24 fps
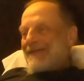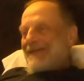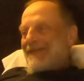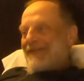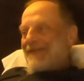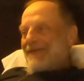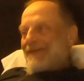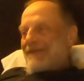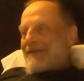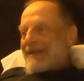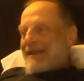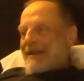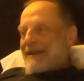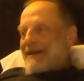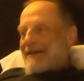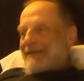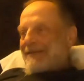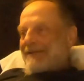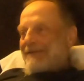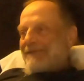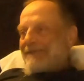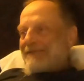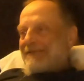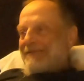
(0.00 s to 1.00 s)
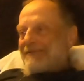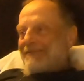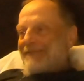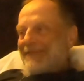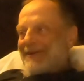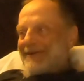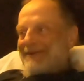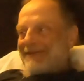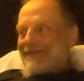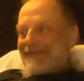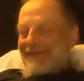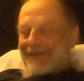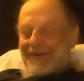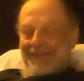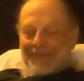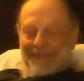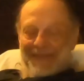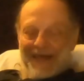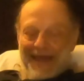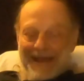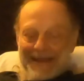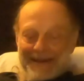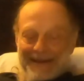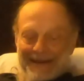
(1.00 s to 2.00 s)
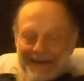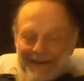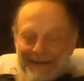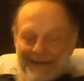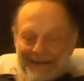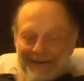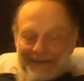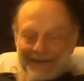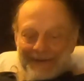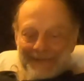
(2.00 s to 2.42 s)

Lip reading: So yeah, there wasn't much sleep that night.